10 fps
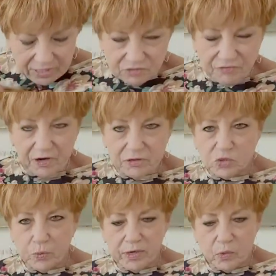He's very
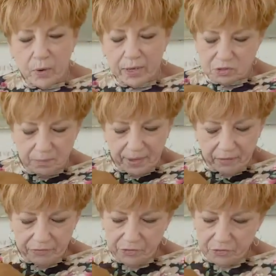sweet. He weighs
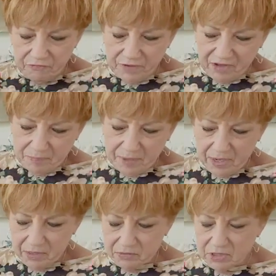about 35
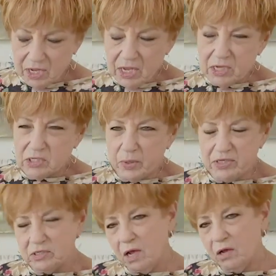pounds, so
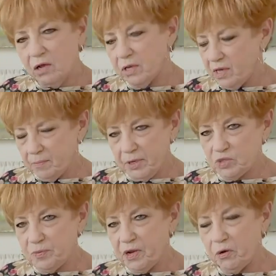he's not going to get
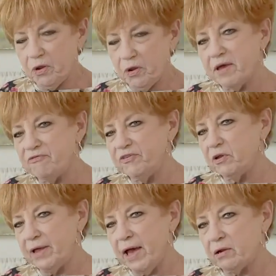much bigger. He may
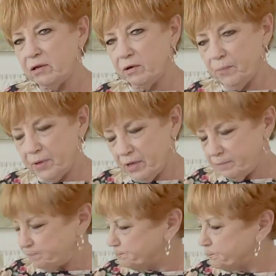fill out a little
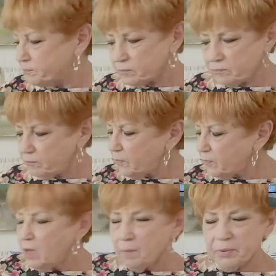bit,
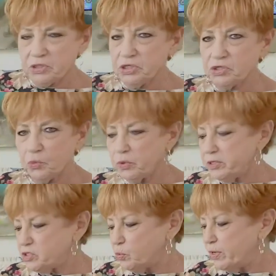but just a
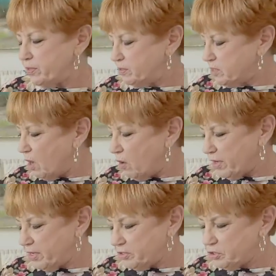really sweet
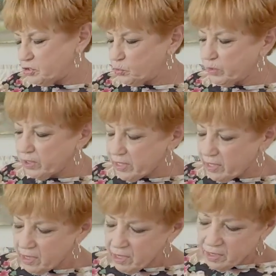dog, and it just
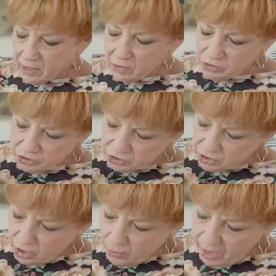really goes to
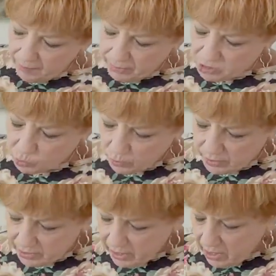show how much
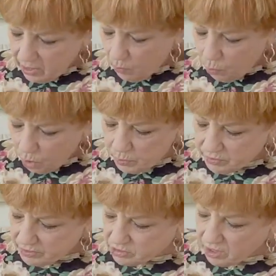we work
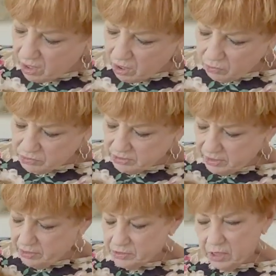with these dogs
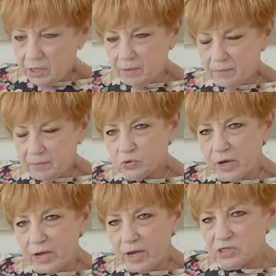and um,
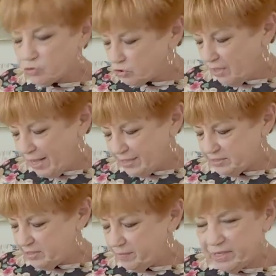try to
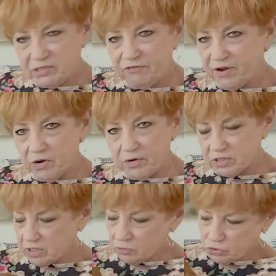socialize them. He's very
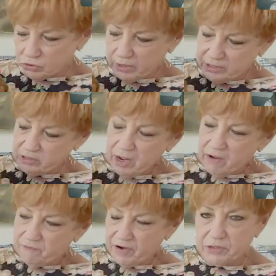social. He's
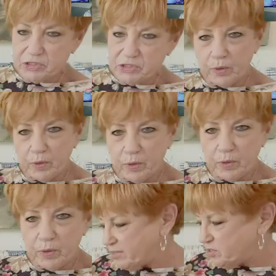very sweet. He
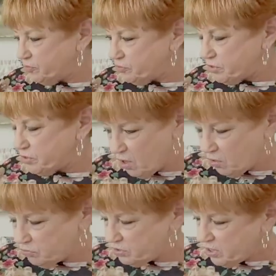likes other
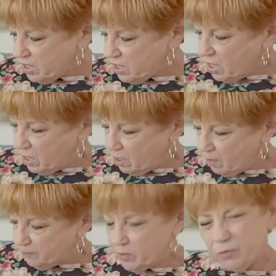dogs.
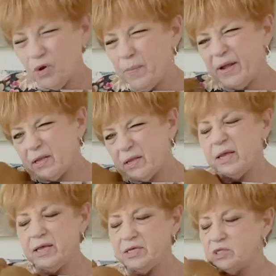Um, don't know about
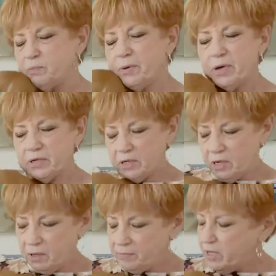kitties, but
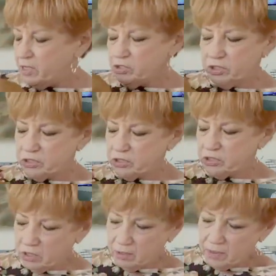um,
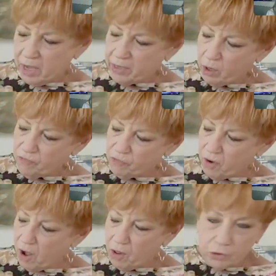just uh, an
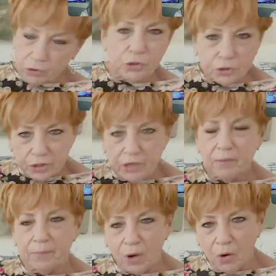overall good
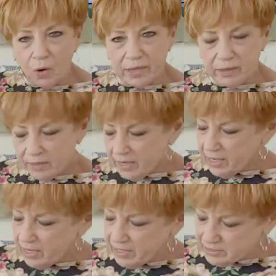boy.
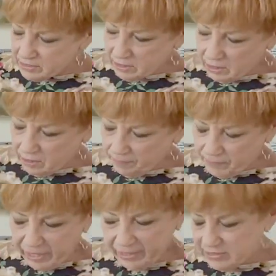He's, uh,
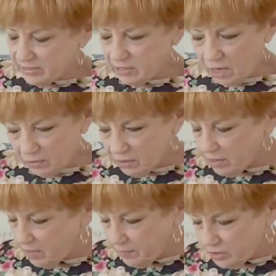like I said, not going to
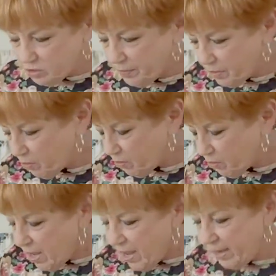get much bigger,
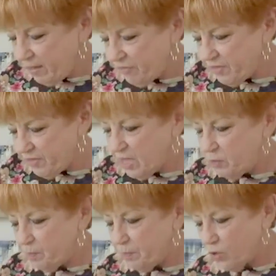and I think he
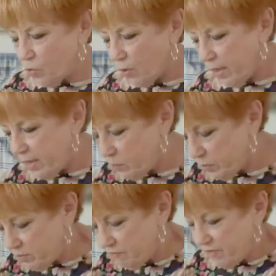would be great
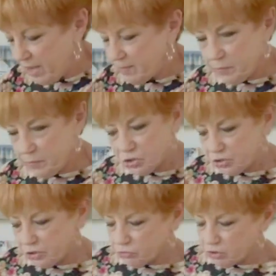with the family with
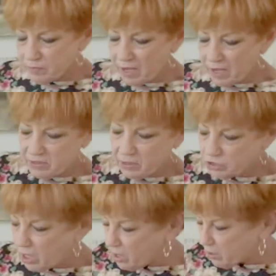children, maybe no
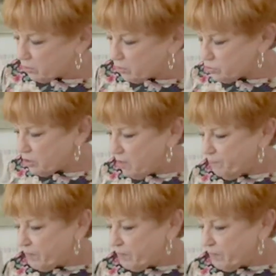toddlers.